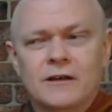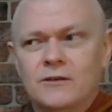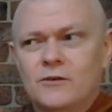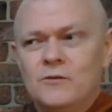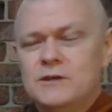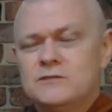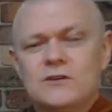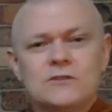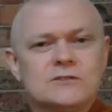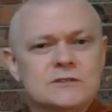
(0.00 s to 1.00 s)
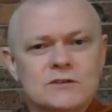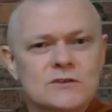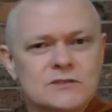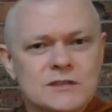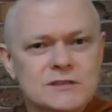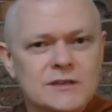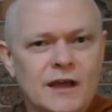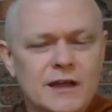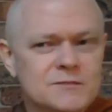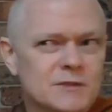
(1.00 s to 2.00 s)
We searched and searched in the
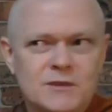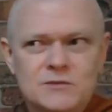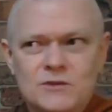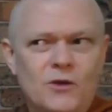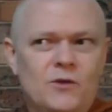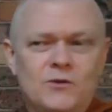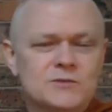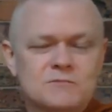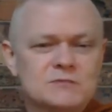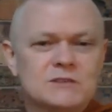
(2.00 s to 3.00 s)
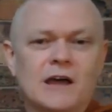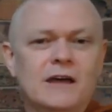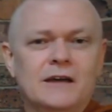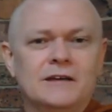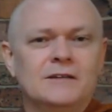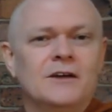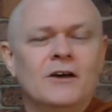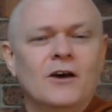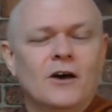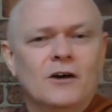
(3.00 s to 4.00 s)
skies, but there was no sign
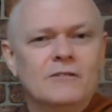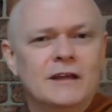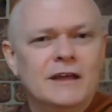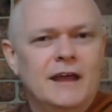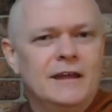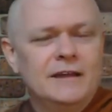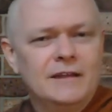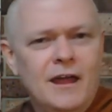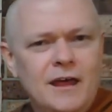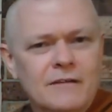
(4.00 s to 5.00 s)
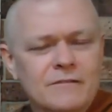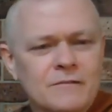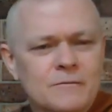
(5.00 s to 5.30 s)
of any alien life.